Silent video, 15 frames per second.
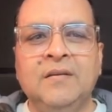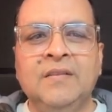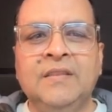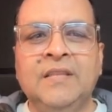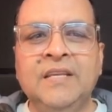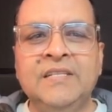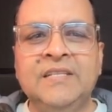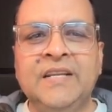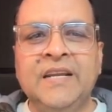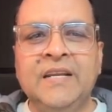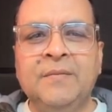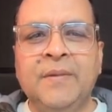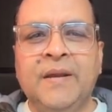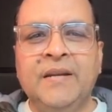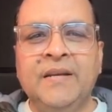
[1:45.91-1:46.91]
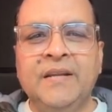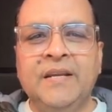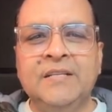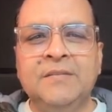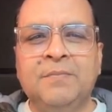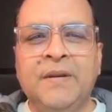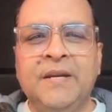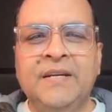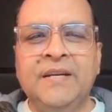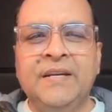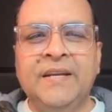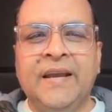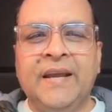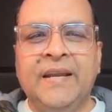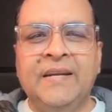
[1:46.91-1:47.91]
this statement is
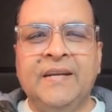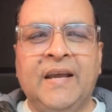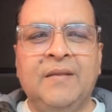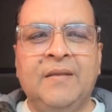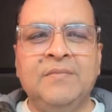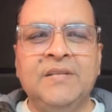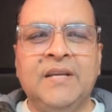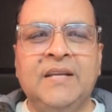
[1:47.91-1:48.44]
printed n times